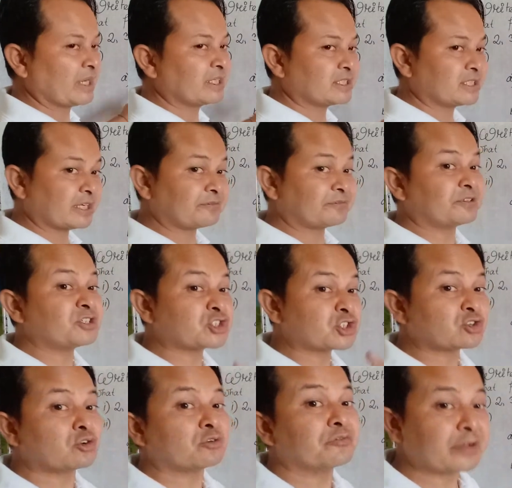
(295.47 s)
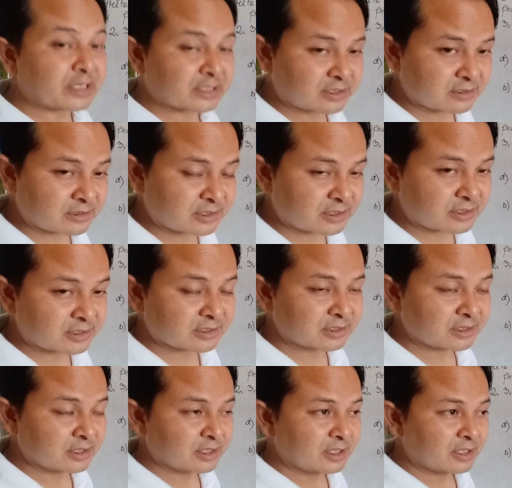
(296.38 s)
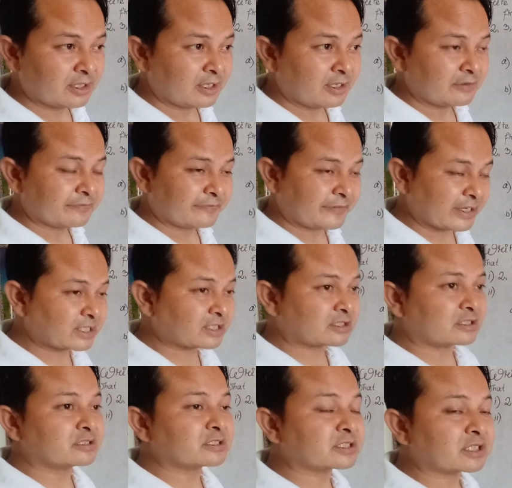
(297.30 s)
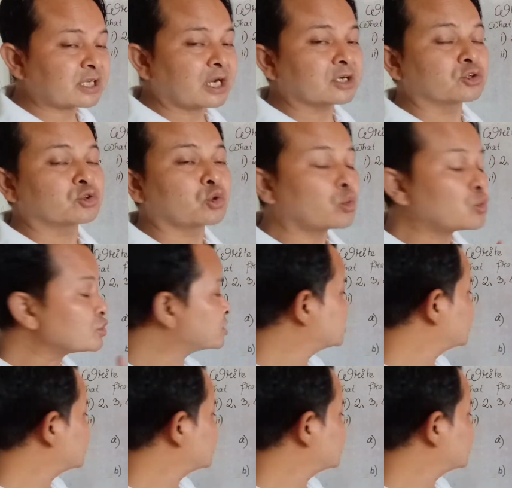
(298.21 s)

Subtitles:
the definition of factors, Factors are those